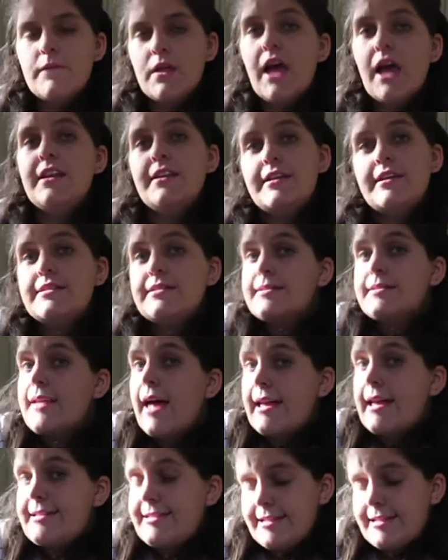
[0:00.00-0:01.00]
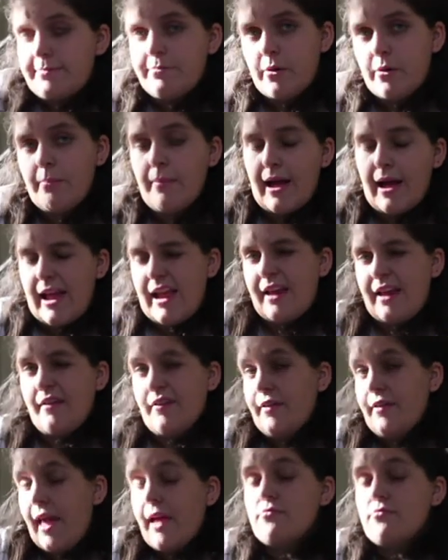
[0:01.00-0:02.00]
And yes, I did put my
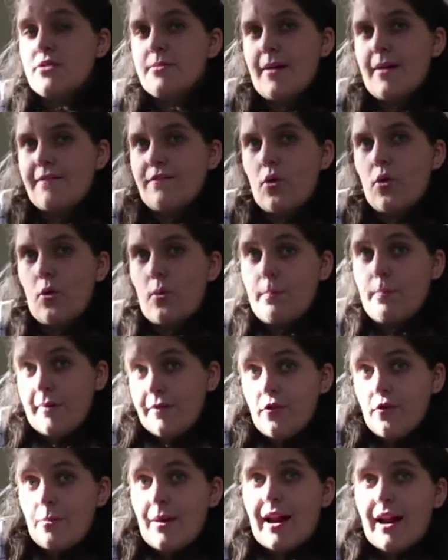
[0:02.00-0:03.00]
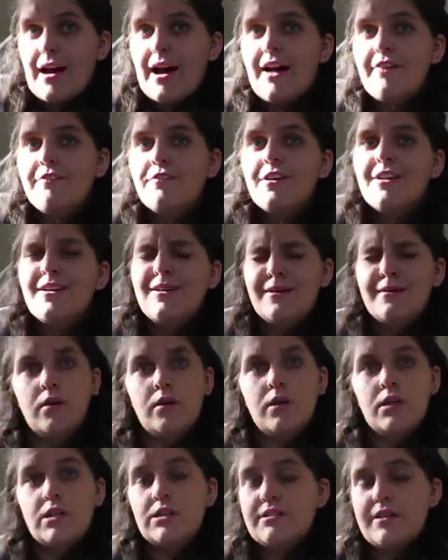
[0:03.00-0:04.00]
camera and my phone before my life,
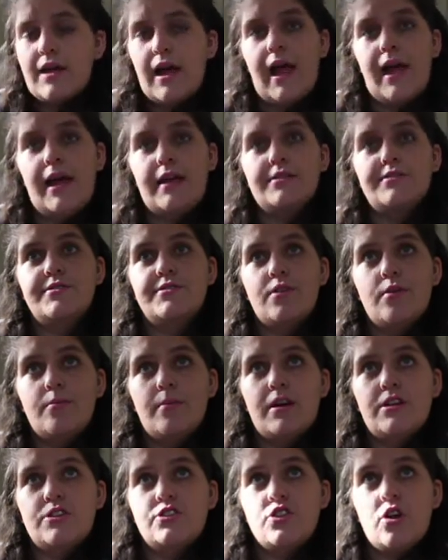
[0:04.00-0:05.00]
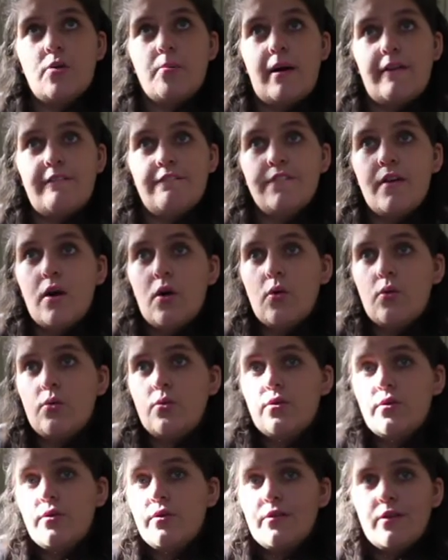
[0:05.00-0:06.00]
because I had so much on my
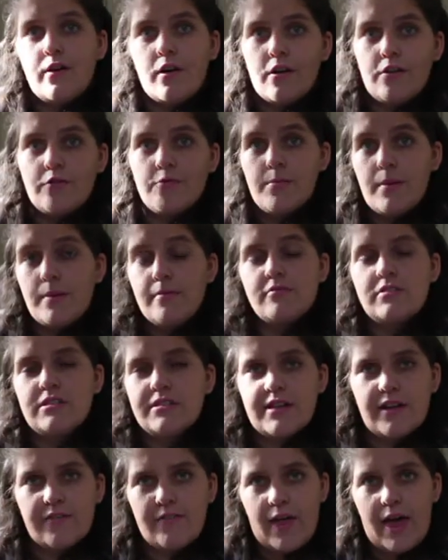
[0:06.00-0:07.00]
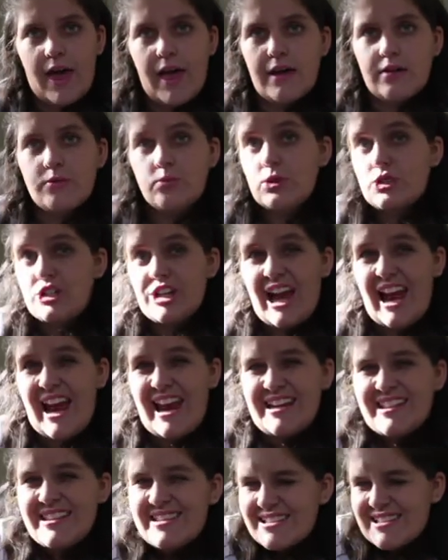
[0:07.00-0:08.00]
phone of memories I've had which I
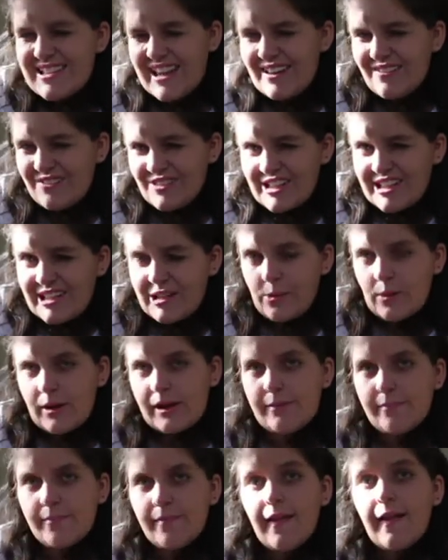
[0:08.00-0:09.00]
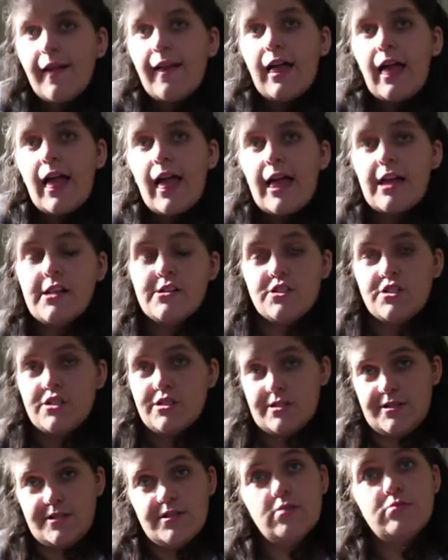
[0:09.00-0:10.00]
hadn't saved anywhere. And
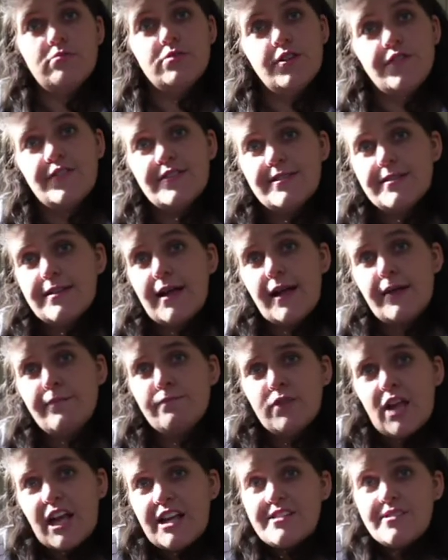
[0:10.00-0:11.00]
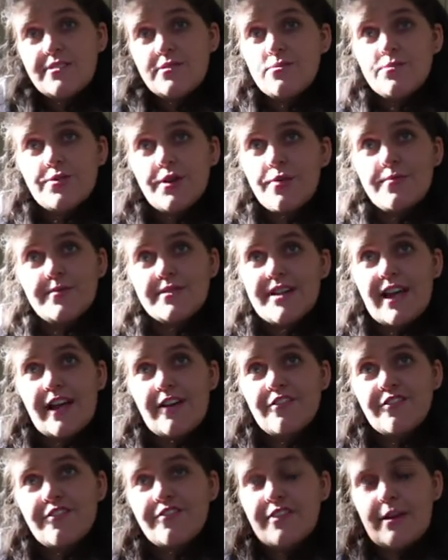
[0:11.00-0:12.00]
still to this day, I still don't
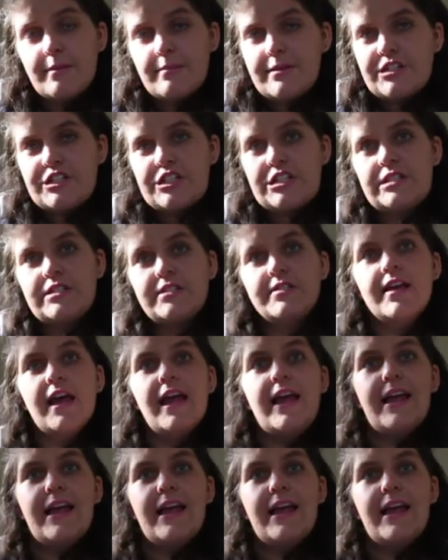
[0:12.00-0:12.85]
save images.